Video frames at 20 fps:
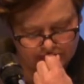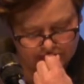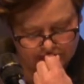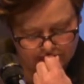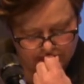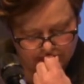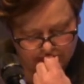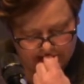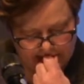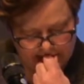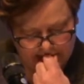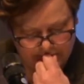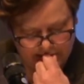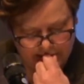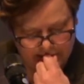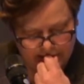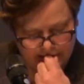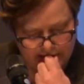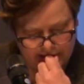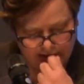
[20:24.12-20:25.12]

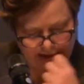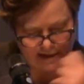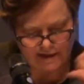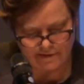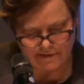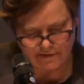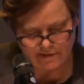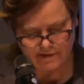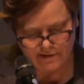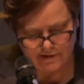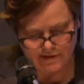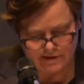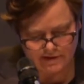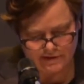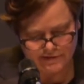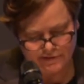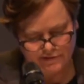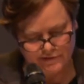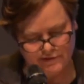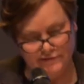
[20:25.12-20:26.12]
maybe the other
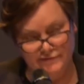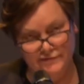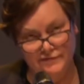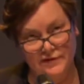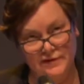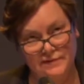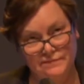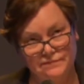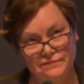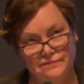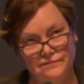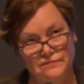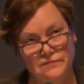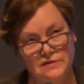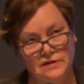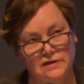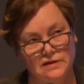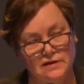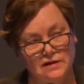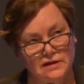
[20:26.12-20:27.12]
sort of um,
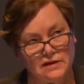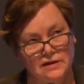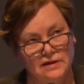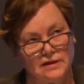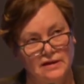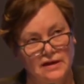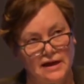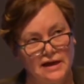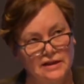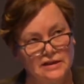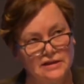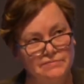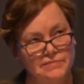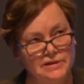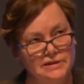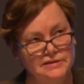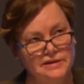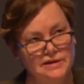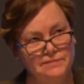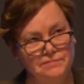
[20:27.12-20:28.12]

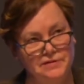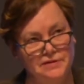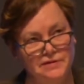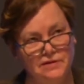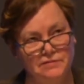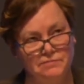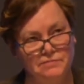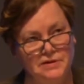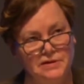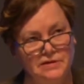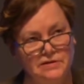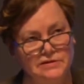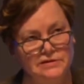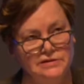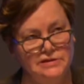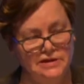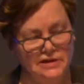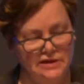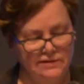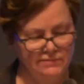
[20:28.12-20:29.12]
element that appeared
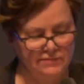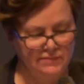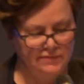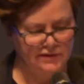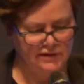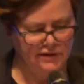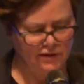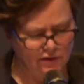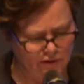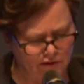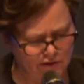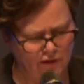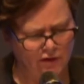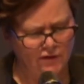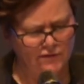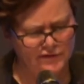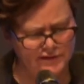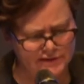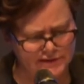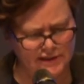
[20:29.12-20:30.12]
time
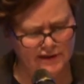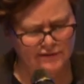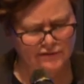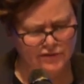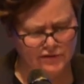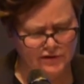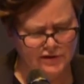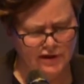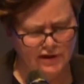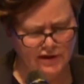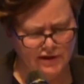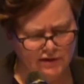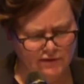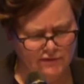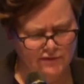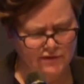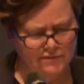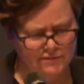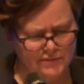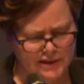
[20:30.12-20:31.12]
over several
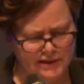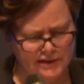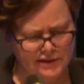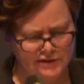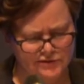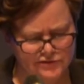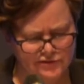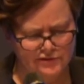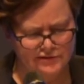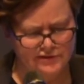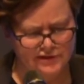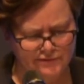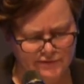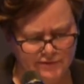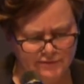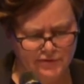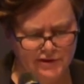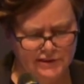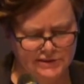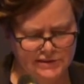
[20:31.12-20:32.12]
over many sort of
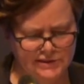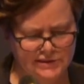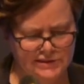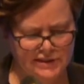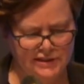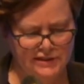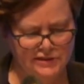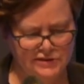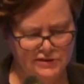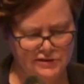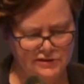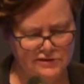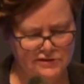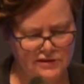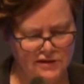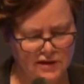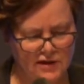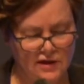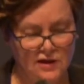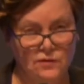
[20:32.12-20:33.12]
different presentations
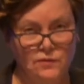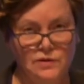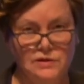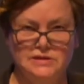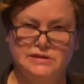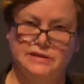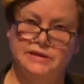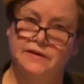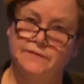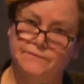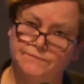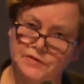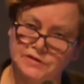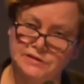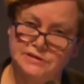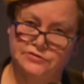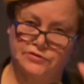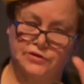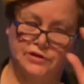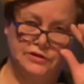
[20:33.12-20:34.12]
was
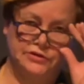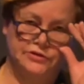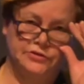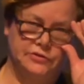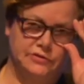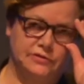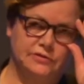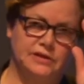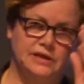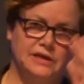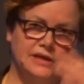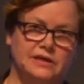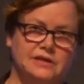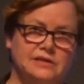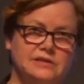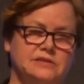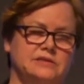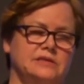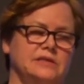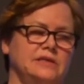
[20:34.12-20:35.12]
infrastructure
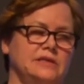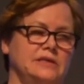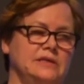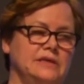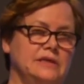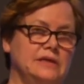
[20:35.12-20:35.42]
and. Uh,